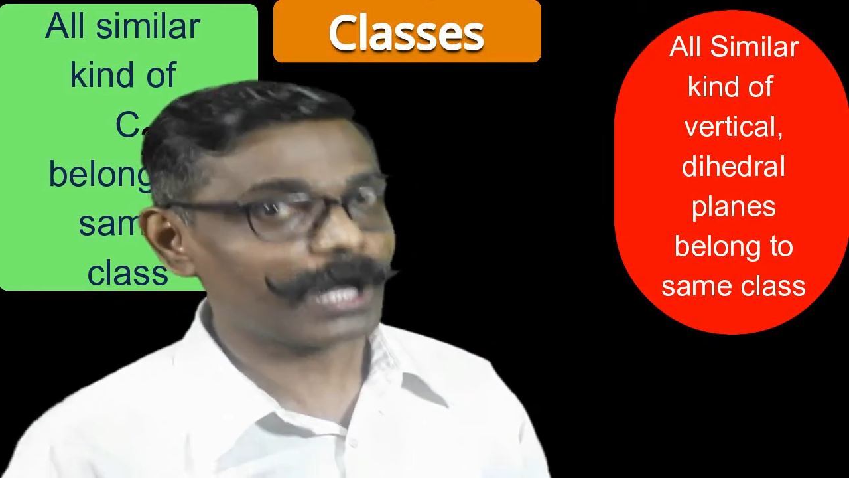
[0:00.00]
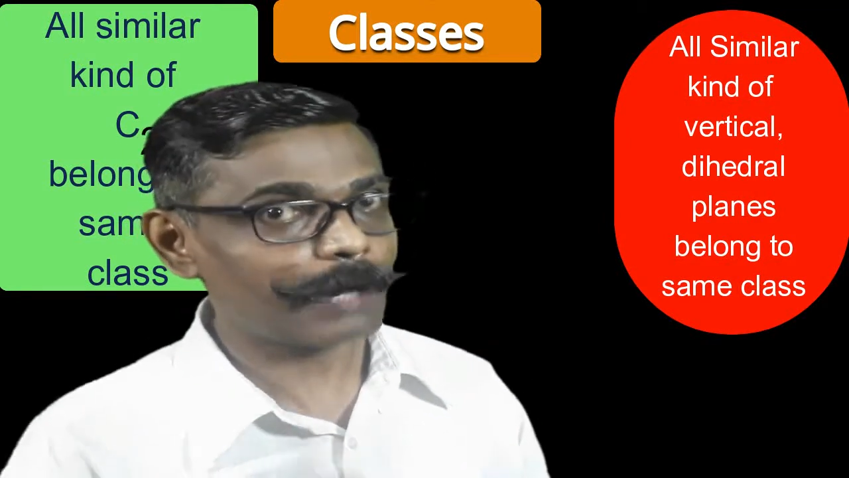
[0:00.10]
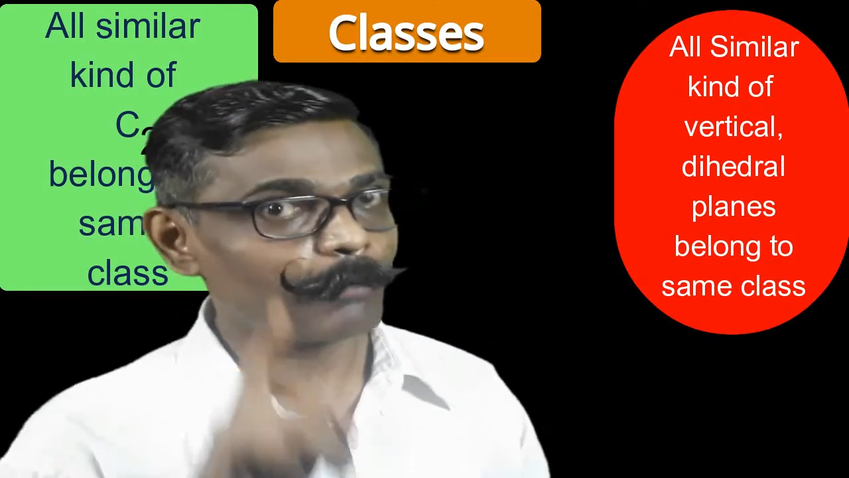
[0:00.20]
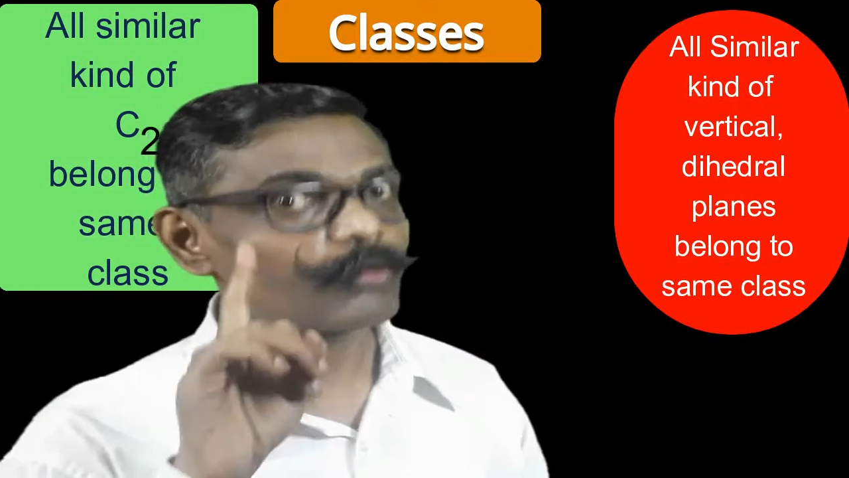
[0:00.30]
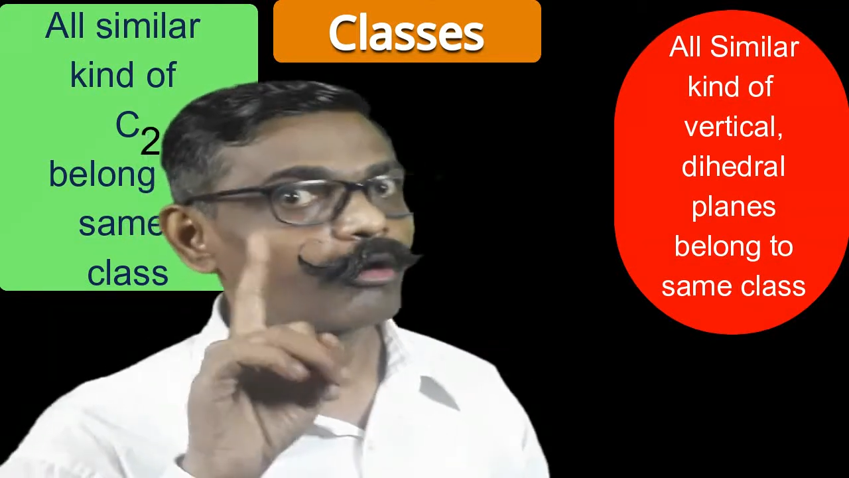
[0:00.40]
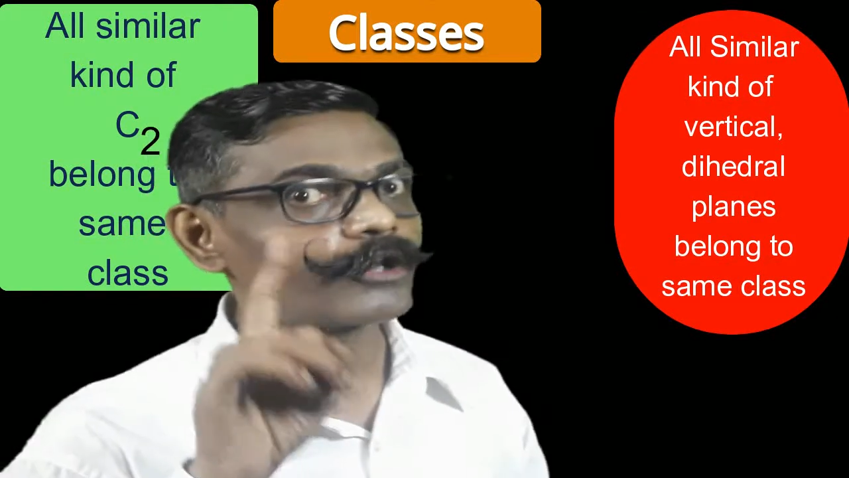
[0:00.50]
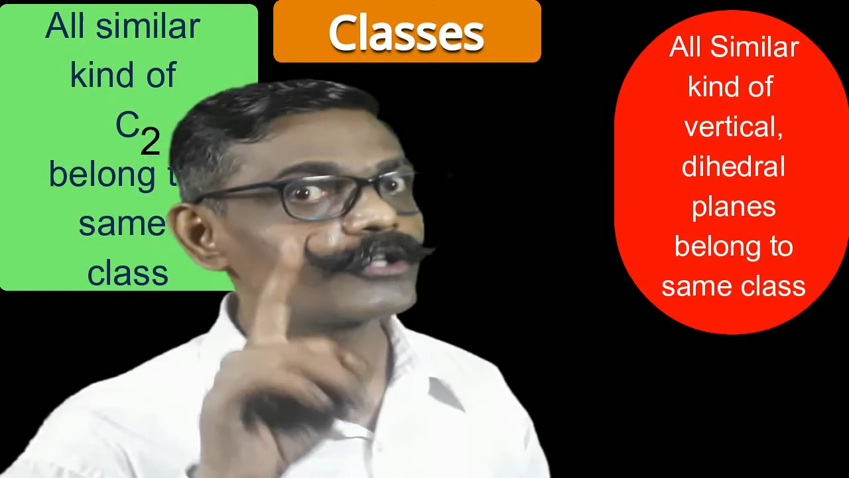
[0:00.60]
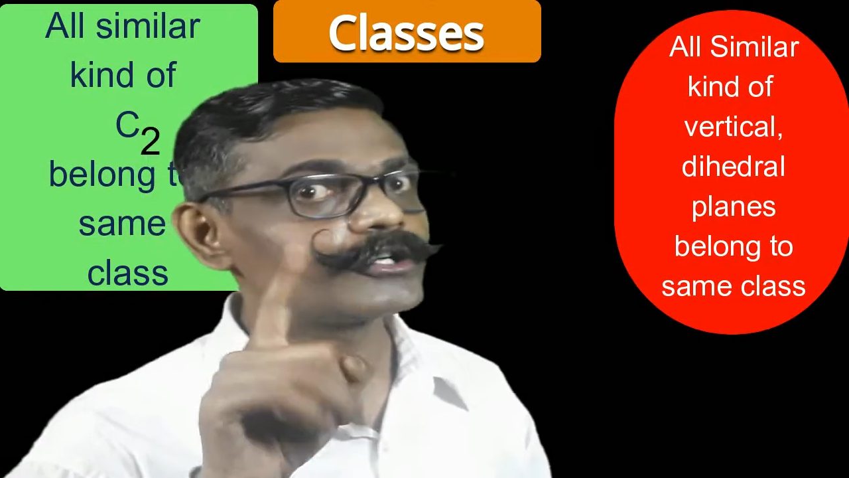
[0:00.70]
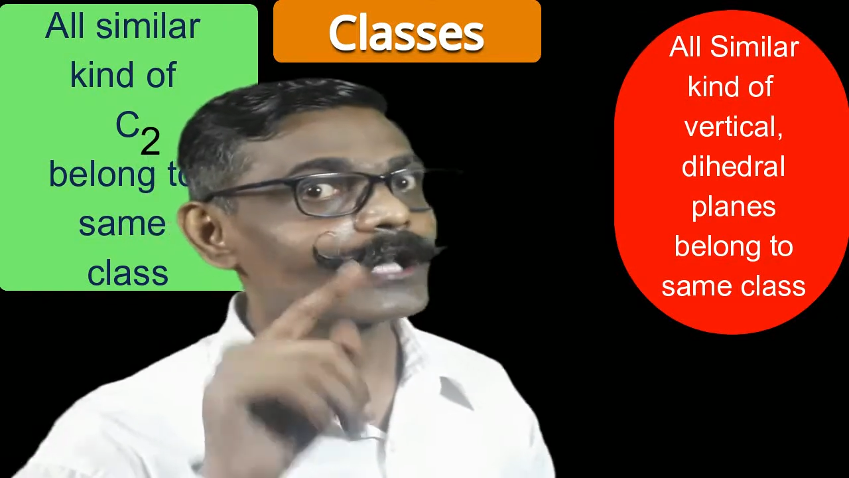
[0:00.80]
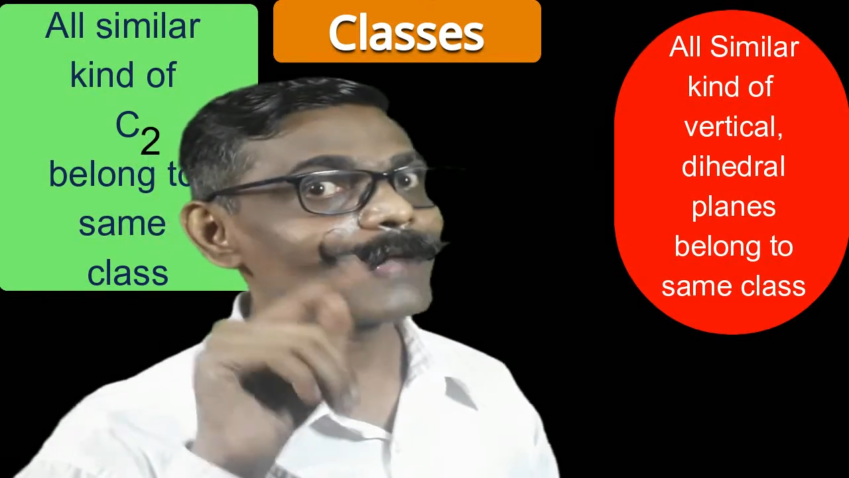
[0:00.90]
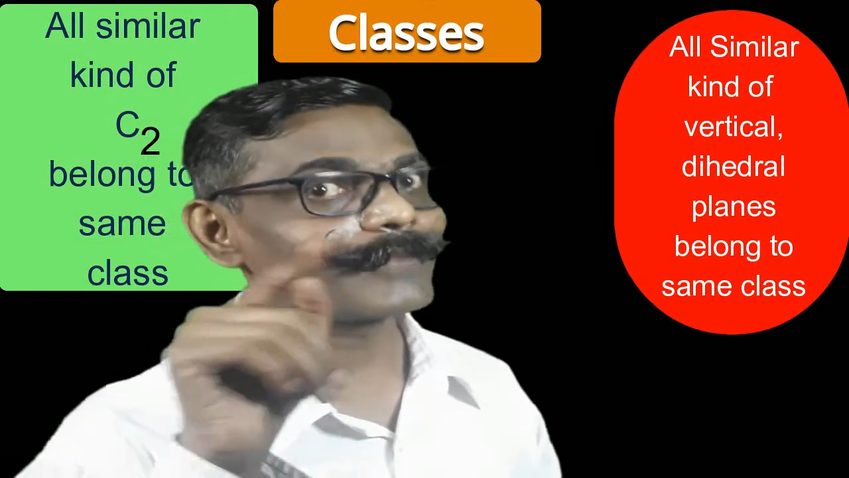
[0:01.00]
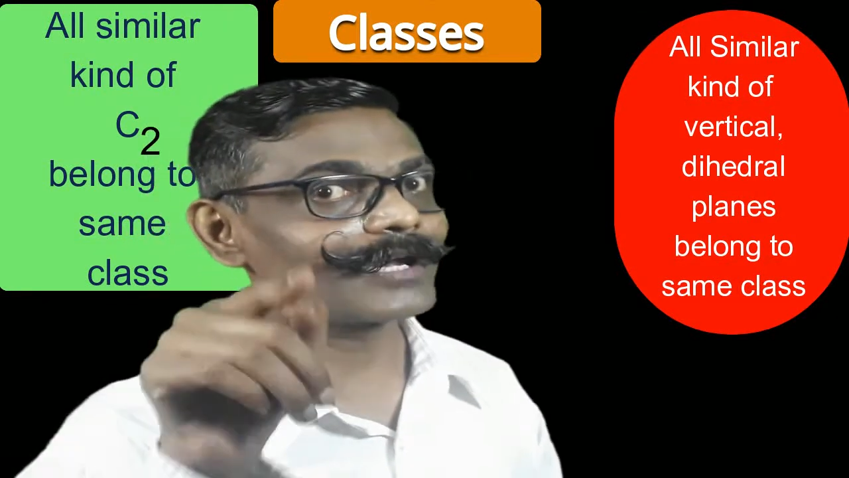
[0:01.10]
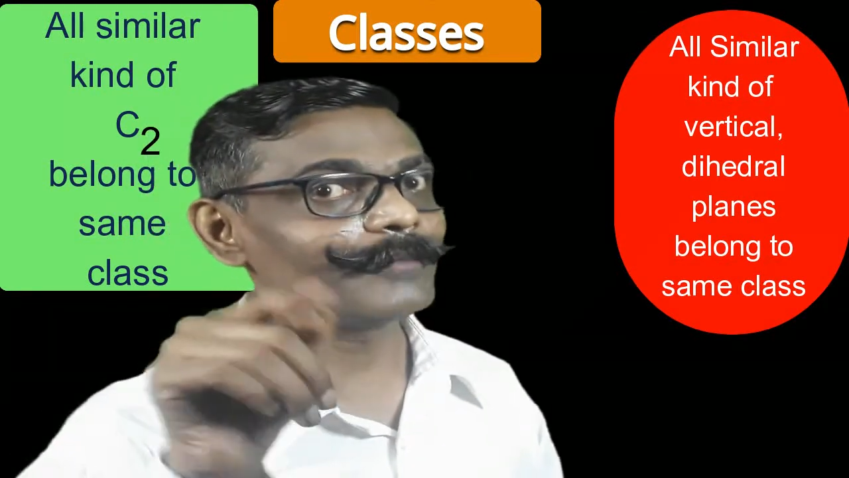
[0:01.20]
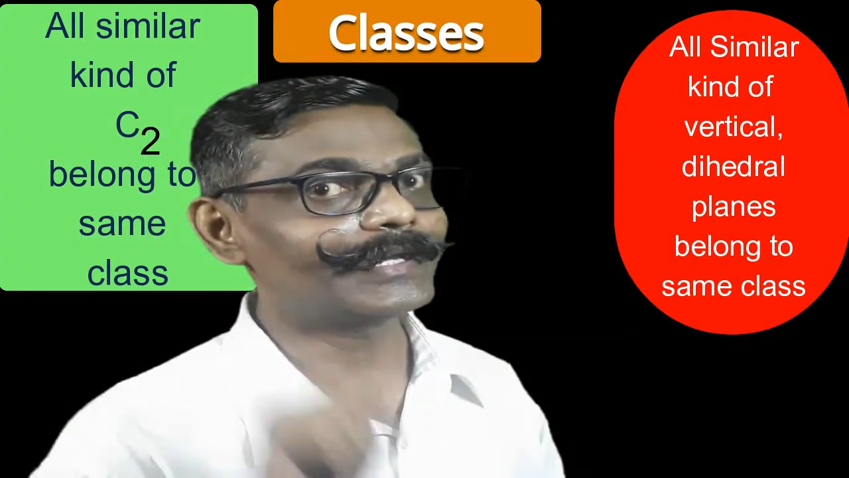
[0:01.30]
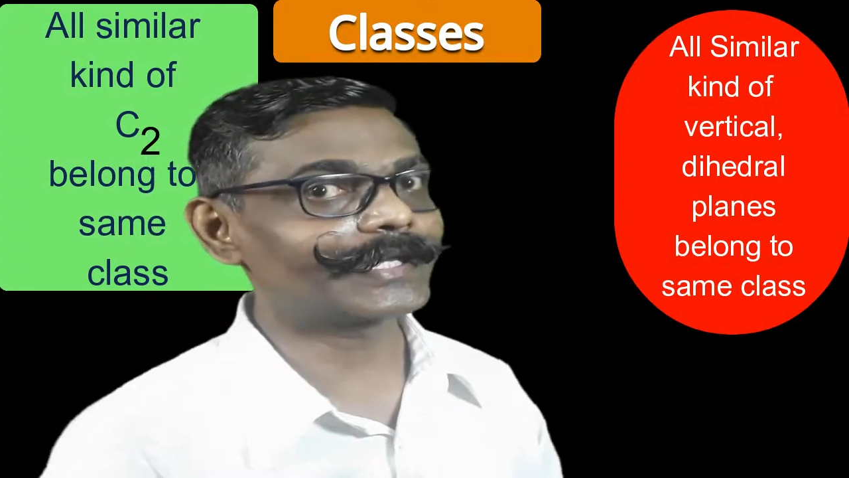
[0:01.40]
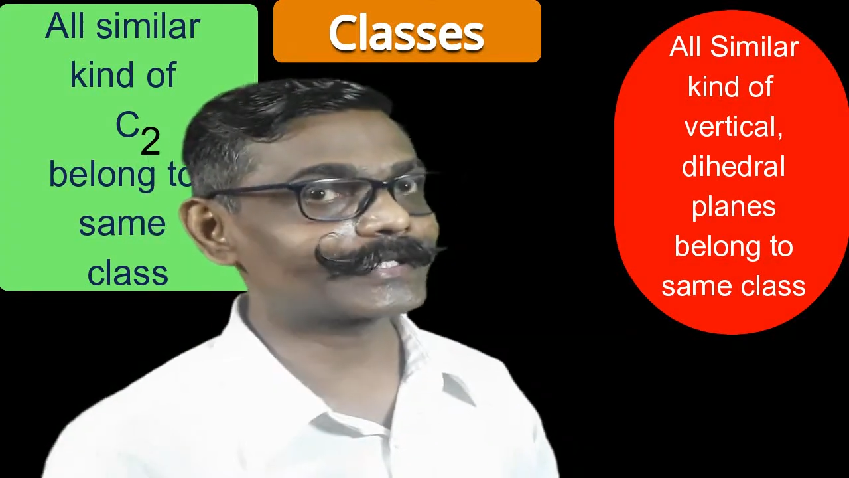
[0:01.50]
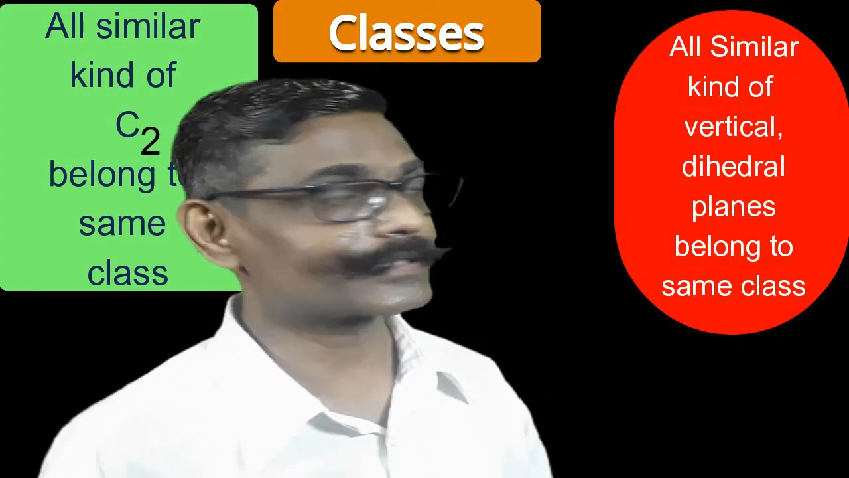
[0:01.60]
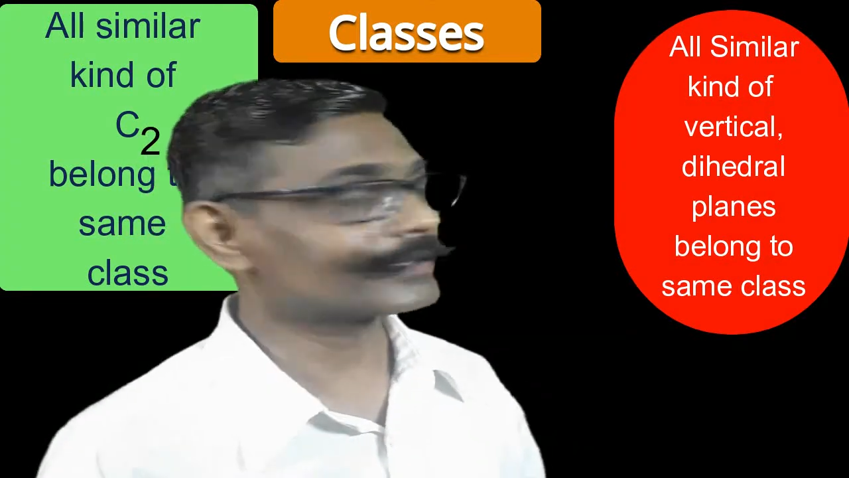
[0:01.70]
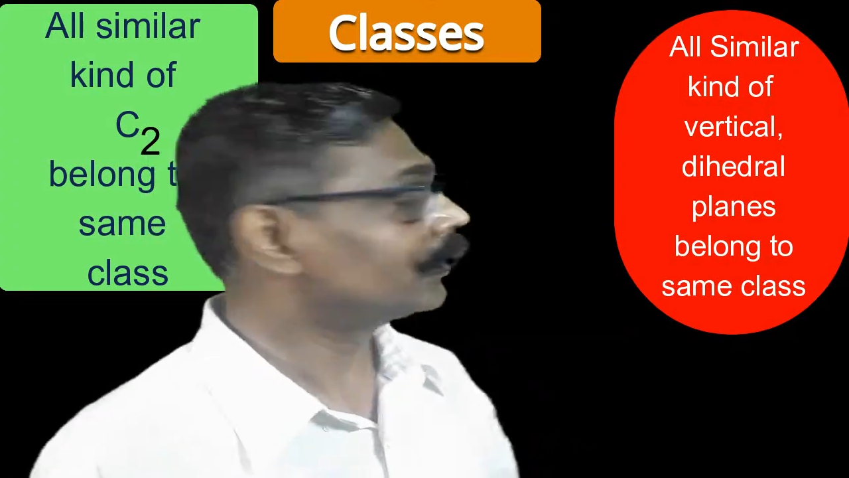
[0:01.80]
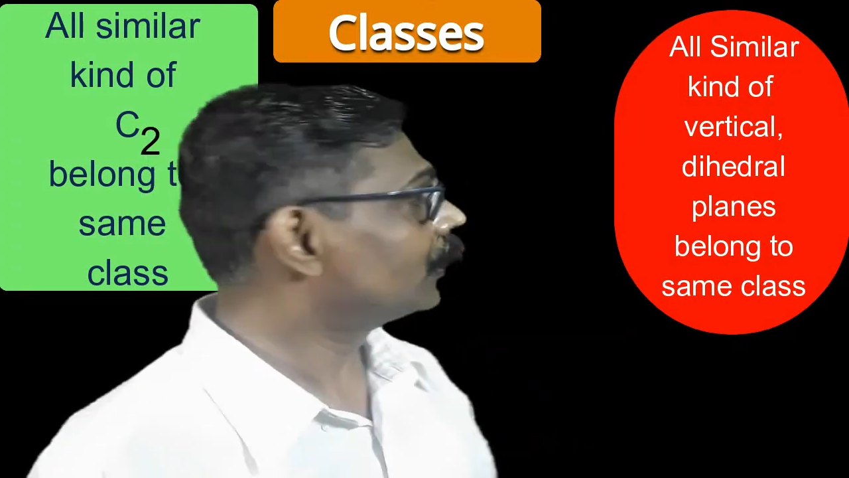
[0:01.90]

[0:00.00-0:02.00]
About horizontal, I am coming next.